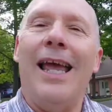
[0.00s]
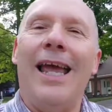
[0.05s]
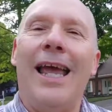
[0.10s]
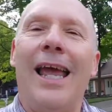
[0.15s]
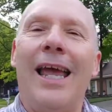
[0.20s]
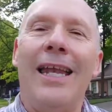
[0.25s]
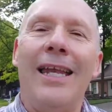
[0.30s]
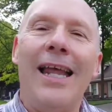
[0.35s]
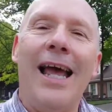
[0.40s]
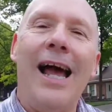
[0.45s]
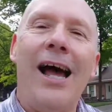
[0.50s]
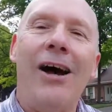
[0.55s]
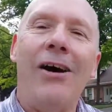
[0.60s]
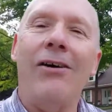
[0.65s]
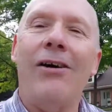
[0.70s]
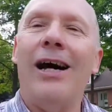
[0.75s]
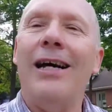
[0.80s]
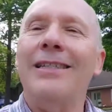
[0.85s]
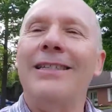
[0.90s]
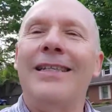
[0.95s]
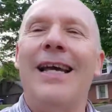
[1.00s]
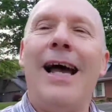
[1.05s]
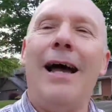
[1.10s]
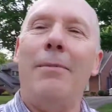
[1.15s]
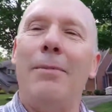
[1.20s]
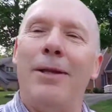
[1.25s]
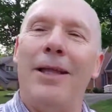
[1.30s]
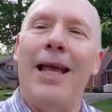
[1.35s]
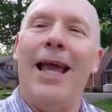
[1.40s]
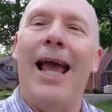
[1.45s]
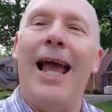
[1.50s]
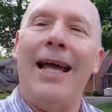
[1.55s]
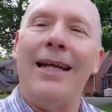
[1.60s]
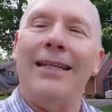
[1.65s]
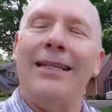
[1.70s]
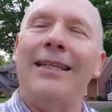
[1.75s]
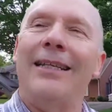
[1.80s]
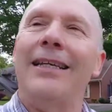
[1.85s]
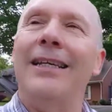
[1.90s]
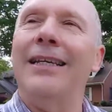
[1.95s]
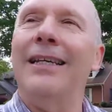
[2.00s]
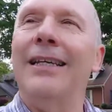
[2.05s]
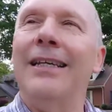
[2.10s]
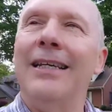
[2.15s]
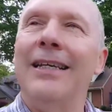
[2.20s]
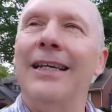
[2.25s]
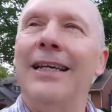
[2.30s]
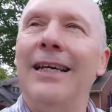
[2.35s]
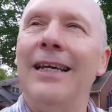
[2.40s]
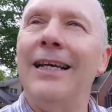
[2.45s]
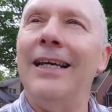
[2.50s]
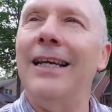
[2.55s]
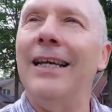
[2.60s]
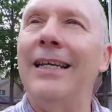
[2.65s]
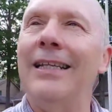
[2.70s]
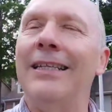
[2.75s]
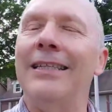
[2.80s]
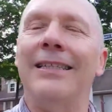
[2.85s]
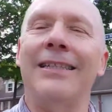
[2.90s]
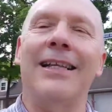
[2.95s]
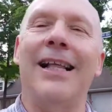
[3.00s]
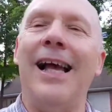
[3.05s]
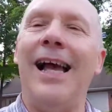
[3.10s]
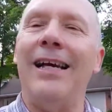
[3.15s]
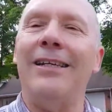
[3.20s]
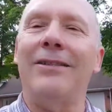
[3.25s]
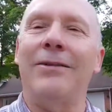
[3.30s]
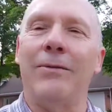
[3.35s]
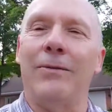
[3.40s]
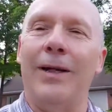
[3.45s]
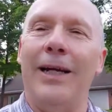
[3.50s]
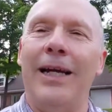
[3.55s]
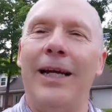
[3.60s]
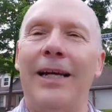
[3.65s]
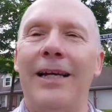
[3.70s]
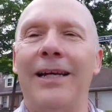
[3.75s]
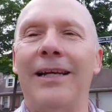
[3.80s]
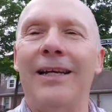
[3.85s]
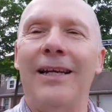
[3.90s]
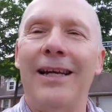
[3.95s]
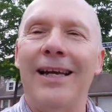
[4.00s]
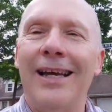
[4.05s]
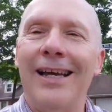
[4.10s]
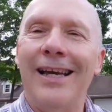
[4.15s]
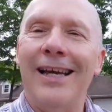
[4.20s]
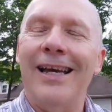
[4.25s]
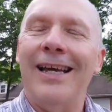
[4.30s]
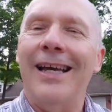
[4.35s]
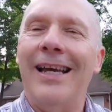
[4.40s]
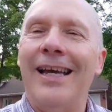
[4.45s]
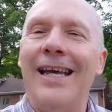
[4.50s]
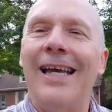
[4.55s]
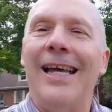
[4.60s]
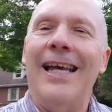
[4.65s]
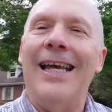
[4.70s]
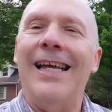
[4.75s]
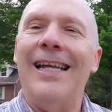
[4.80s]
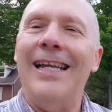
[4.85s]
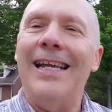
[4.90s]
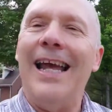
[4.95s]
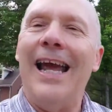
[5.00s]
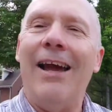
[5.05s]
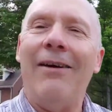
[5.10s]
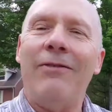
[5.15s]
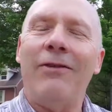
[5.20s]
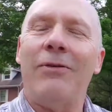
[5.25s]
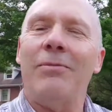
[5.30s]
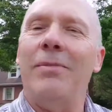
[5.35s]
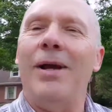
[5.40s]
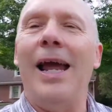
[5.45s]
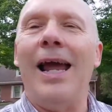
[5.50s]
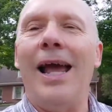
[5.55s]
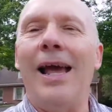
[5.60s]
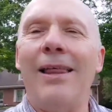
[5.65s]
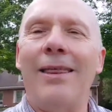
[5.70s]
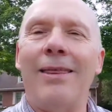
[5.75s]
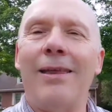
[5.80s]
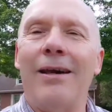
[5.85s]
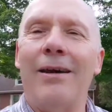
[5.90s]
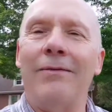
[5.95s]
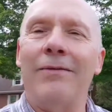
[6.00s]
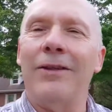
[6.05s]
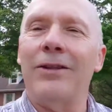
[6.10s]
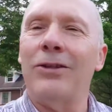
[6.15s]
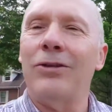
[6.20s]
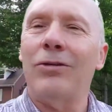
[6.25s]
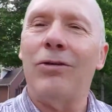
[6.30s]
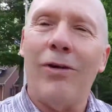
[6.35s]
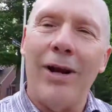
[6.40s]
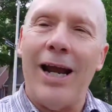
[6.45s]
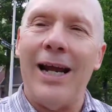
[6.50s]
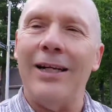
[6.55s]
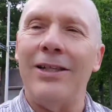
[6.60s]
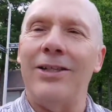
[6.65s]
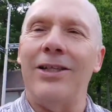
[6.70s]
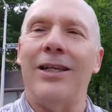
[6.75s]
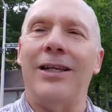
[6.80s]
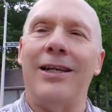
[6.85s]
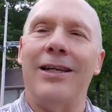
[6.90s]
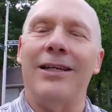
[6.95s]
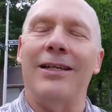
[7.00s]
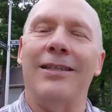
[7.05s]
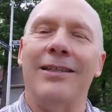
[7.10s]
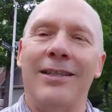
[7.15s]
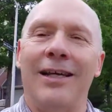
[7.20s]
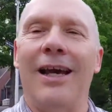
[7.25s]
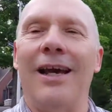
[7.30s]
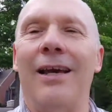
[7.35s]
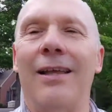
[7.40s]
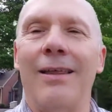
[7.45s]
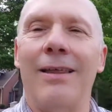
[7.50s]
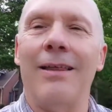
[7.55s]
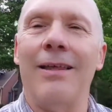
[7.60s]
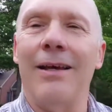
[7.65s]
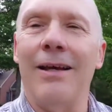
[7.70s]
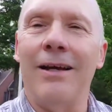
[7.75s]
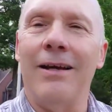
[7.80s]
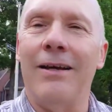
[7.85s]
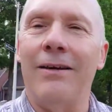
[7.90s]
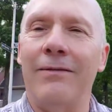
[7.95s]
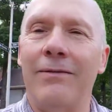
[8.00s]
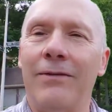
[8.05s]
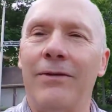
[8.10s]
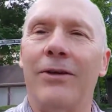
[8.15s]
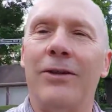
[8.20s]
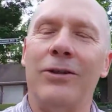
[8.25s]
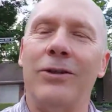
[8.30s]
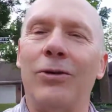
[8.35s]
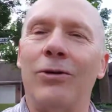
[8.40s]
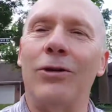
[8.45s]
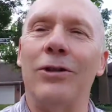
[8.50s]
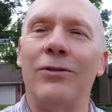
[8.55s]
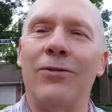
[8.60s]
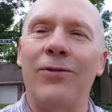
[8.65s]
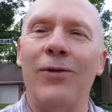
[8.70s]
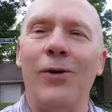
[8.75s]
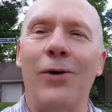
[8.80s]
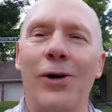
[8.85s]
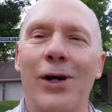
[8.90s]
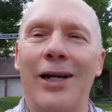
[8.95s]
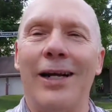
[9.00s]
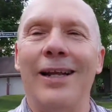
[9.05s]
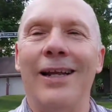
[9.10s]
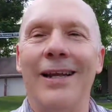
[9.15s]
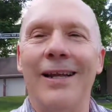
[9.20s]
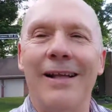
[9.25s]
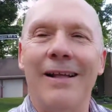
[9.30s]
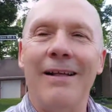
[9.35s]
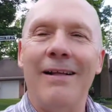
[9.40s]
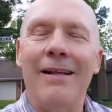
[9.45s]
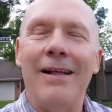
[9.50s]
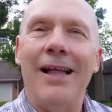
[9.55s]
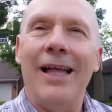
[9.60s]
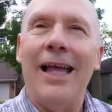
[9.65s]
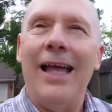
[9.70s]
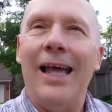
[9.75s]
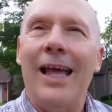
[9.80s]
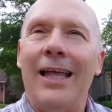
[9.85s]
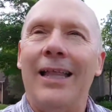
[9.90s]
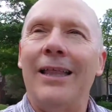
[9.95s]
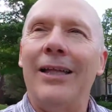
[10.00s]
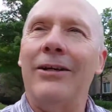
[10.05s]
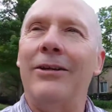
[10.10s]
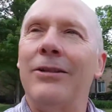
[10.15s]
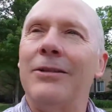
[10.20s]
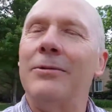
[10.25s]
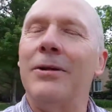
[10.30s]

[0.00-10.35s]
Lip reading: And now, on top of that, in this last week, in the aftermath of the tragic death of George Floyd, there's